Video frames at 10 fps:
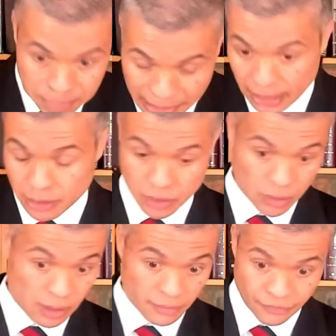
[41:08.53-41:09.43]

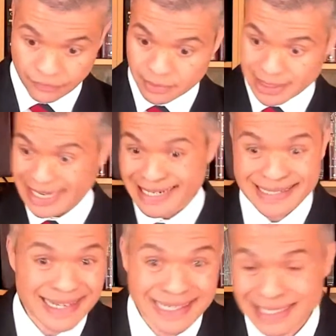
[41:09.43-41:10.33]
paragraph
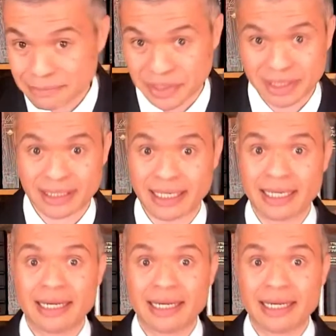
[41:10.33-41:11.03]
10 times,